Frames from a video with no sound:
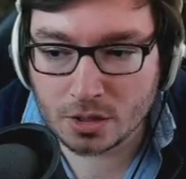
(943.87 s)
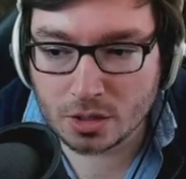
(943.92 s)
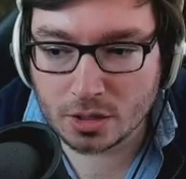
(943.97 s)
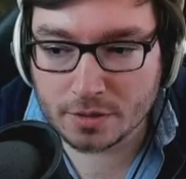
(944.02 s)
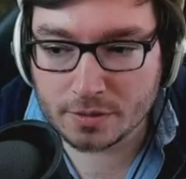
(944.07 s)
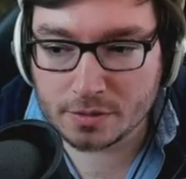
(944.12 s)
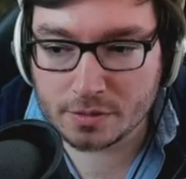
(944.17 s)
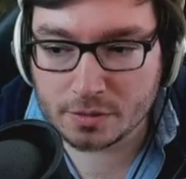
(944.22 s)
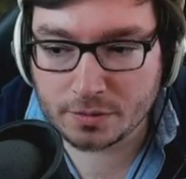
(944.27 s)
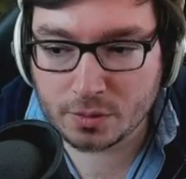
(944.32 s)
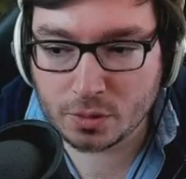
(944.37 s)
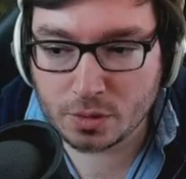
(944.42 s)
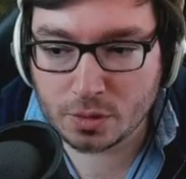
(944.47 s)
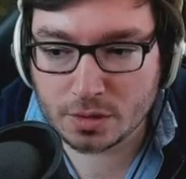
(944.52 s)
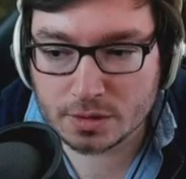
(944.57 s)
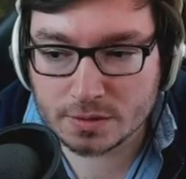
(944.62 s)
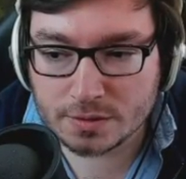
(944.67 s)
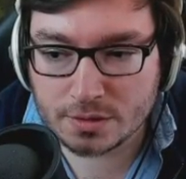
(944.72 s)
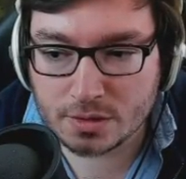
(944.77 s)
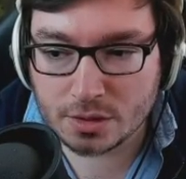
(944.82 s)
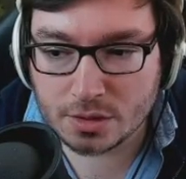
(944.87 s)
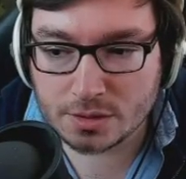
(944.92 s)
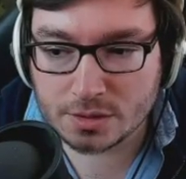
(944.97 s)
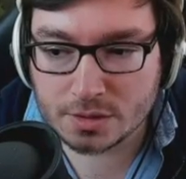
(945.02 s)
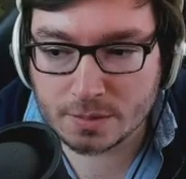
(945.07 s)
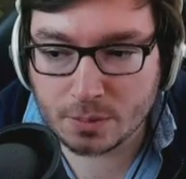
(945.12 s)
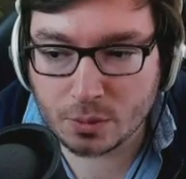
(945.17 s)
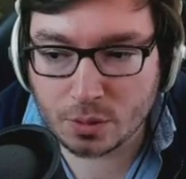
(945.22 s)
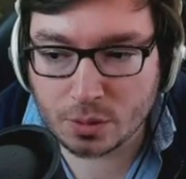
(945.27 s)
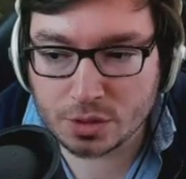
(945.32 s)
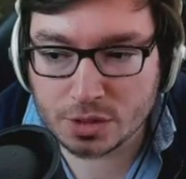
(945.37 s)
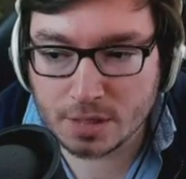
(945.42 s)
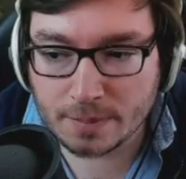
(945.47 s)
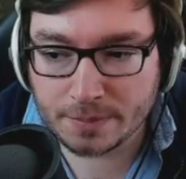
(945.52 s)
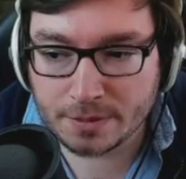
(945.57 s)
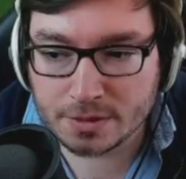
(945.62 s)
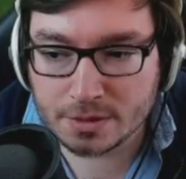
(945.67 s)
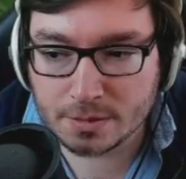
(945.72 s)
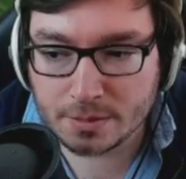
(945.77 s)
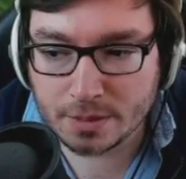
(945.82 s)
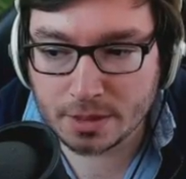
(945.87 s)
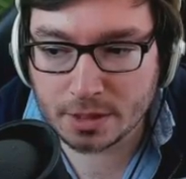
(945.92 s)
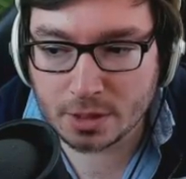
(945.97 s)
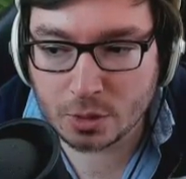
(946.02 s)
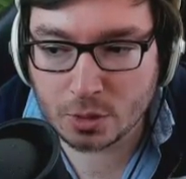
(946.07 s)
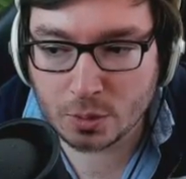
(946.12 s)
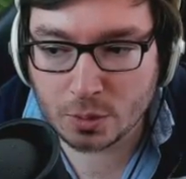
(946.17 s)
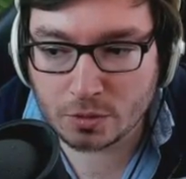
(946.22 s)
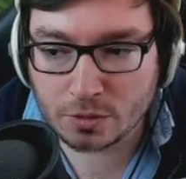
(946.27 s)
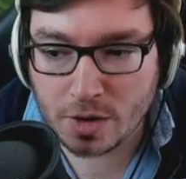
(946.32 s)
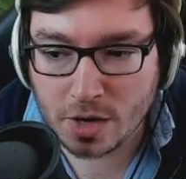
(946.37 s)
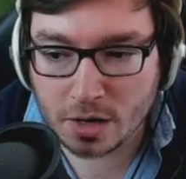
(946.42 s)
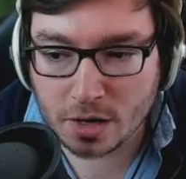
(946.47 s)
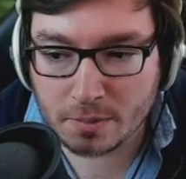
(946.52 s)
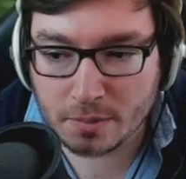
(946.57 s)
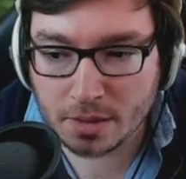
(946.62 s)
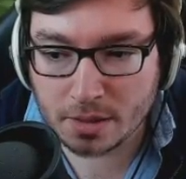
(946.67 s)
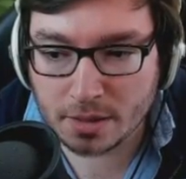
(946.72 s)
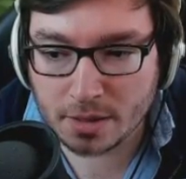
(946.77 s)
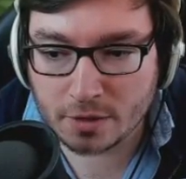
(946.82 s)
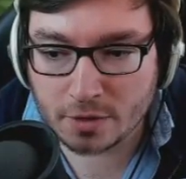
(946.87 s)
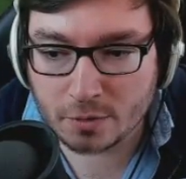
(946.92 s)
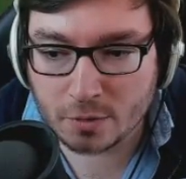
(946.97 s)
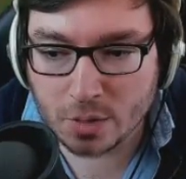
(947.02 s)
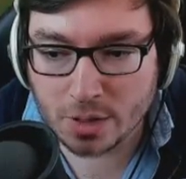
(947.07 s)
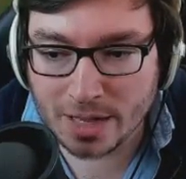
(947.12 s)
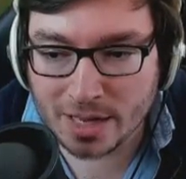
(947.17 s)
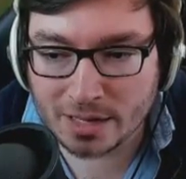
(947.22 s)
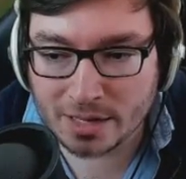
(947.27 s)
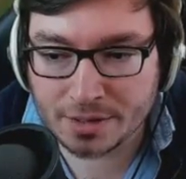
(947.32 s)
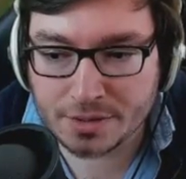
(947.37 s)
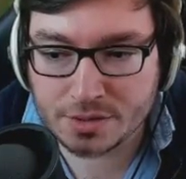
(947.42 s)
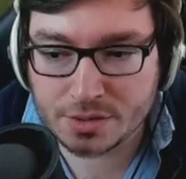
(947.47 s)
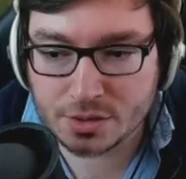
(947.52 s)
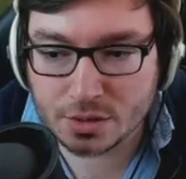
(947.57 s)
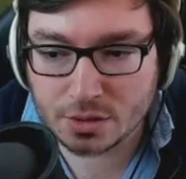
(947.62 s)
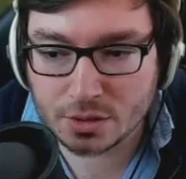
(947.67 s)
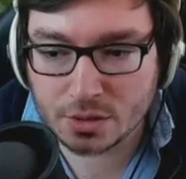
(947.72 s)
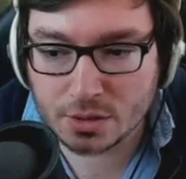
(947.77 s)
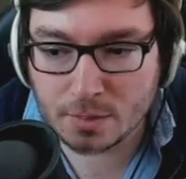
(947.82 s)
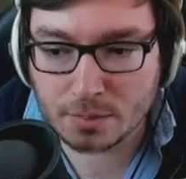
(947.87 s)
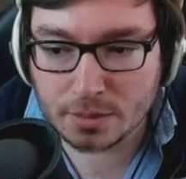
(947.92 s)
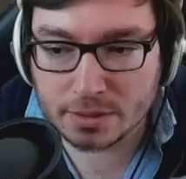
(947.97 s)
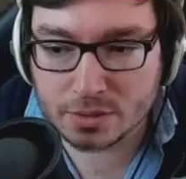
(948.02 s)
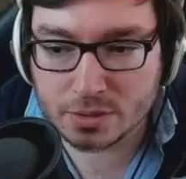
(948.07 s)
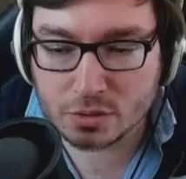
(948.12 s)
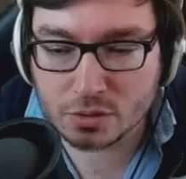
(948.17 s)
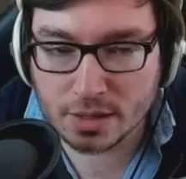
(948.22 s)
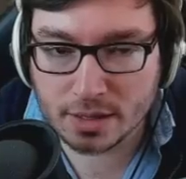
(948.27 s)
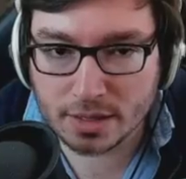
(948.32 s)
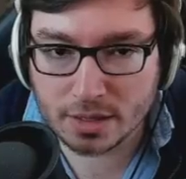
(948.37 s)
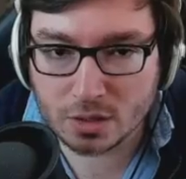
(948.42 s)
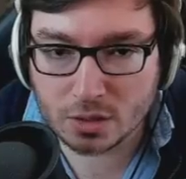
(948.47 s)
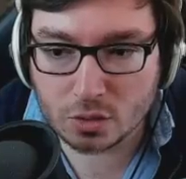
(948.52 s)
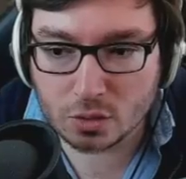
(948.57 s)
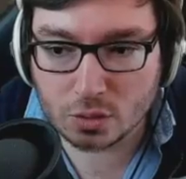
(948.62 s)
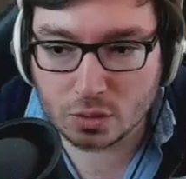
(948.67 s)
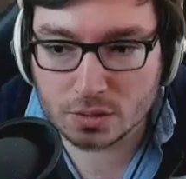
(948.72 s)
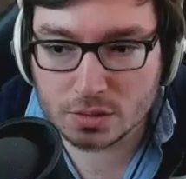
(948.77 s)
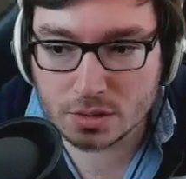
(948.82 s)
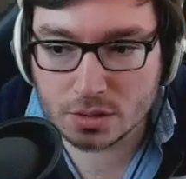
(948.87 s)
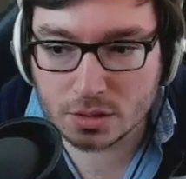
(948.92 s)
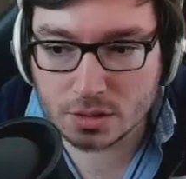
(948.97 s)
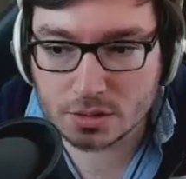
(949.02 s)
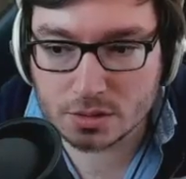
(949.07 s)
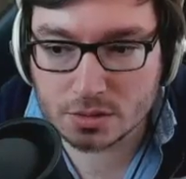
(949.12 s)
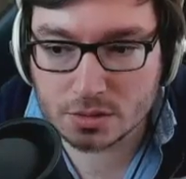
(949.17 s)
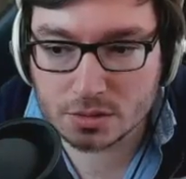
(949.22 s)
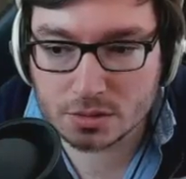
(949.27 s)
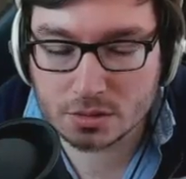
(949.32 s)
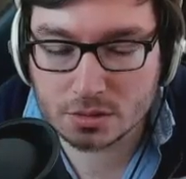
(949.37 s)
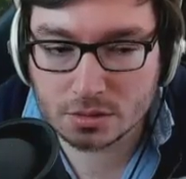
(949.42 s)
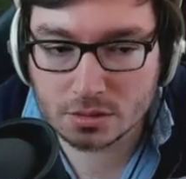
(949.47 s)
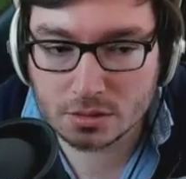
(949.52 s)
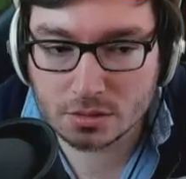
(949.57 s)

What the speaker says: You're looking for a third support champion to play? Who would I recommend out of Morgana, Sona, Blitzcrank, and Nautilus?